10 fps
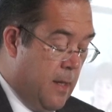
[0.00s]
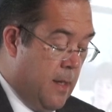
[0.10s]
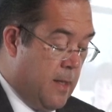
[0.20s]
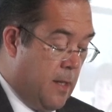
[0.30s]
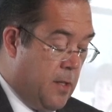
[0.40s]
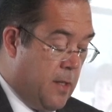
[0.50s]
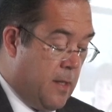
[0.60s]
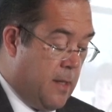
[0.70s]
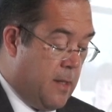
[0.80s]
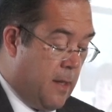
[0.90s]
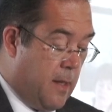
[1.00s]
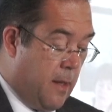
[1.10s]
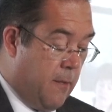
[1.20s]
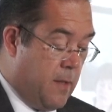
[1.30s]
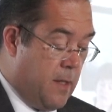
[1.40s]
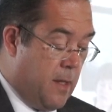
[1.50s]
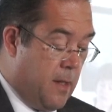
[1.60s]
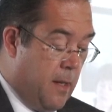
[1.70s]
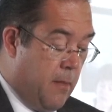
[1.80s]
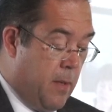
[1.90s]
such as restricting visitor
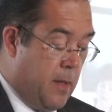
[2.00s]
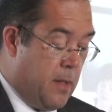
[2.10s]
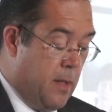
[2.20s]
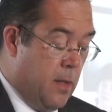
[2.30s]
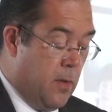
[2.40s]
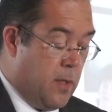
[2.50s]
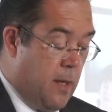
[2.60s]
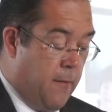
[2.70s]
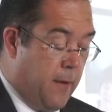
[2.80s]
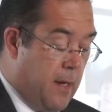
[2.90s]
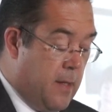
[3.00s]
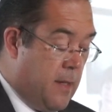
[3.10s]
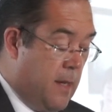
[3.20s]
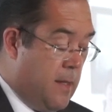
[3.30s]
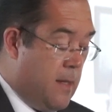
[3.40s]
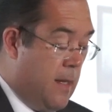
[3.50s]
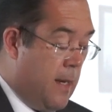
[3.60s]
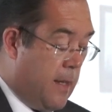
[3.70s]
numbers to safeguard sites like the